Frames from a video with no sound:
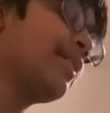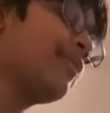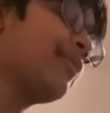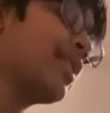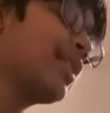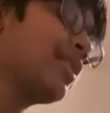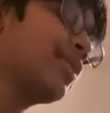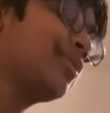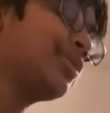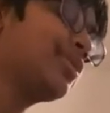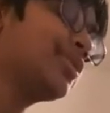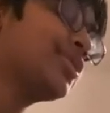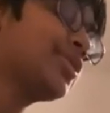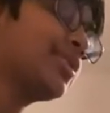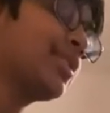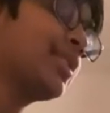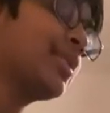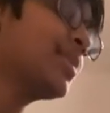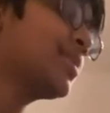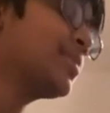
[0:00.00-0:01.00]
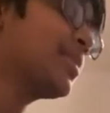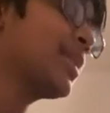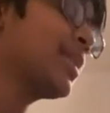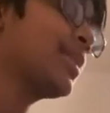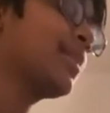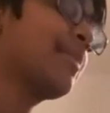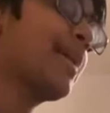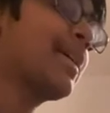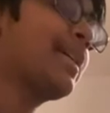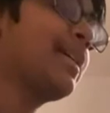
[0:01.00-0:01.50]
if I don't show the clips because
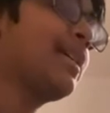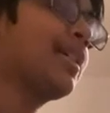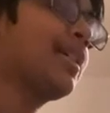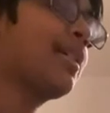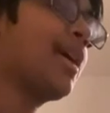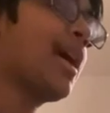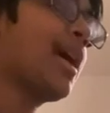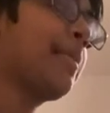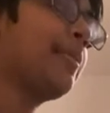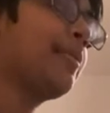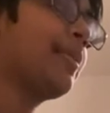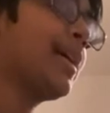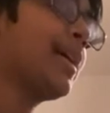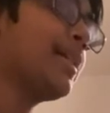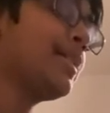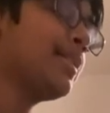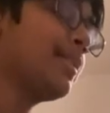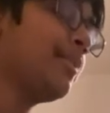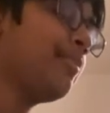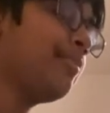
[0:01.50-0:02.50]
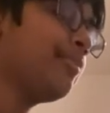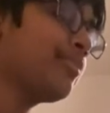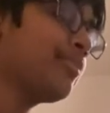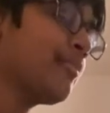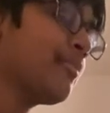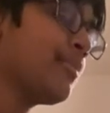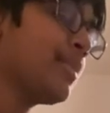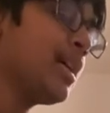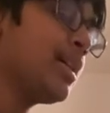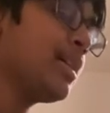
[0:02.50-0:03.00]
I might get a copyright um
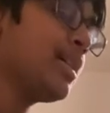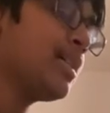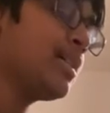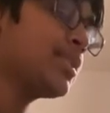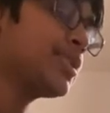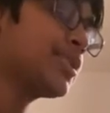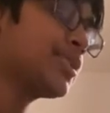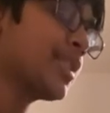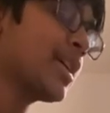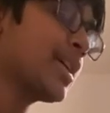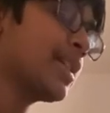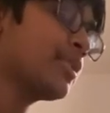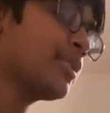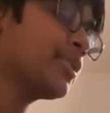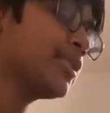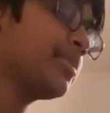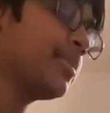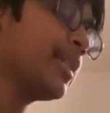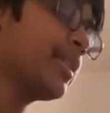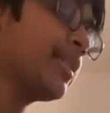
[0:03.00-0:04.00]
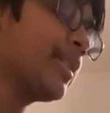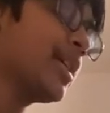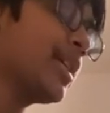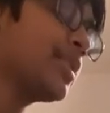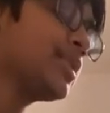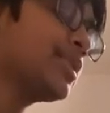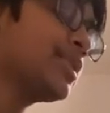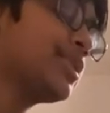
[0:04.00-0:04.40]
strike or something like that.